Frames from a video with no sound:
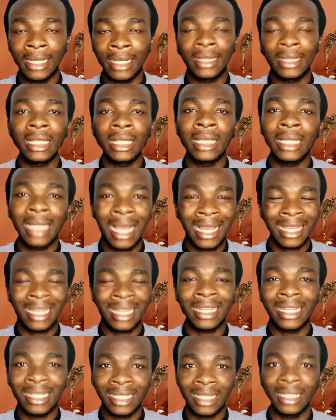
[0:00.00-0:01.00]
I think I
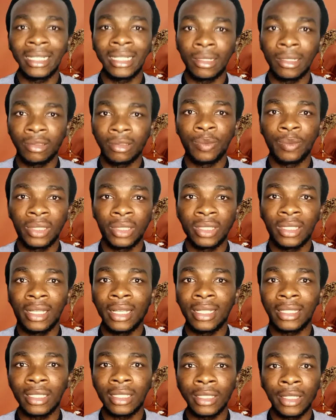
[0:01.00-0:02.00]
cannot get down to
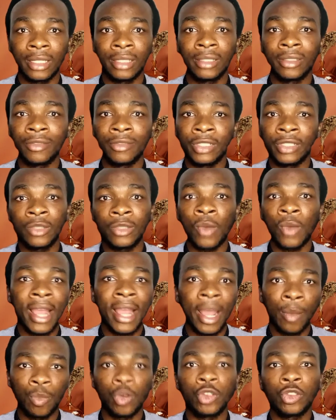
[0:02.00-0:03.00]
business and the reason
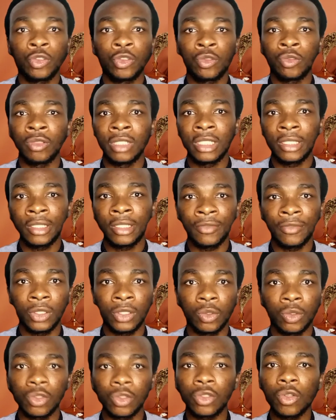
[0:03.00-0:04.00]
why I brought you to this
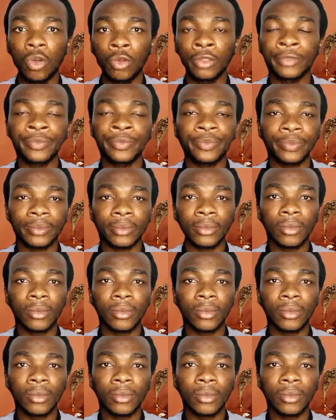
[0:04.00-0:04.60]
video. So